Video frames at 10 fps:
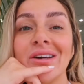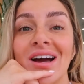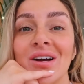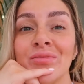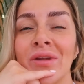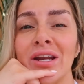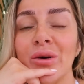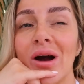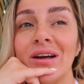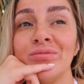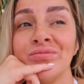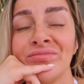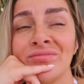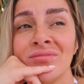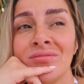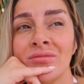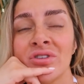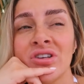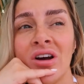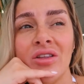yeah, anyway,
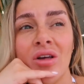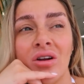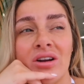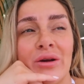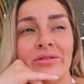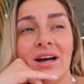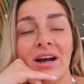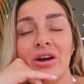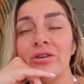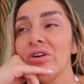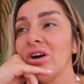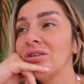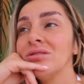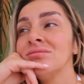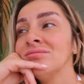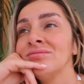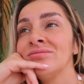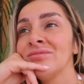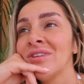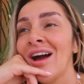starting the holiday with a hangover.
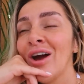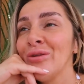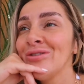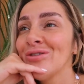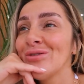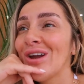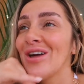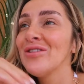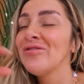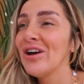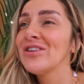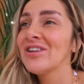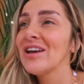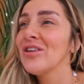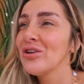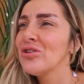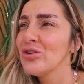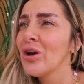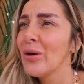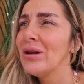I always feel like the first day though, you
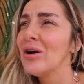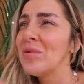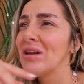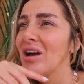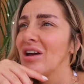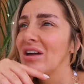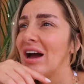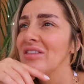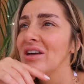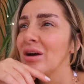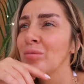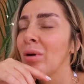do go a little bit like that, and then I'll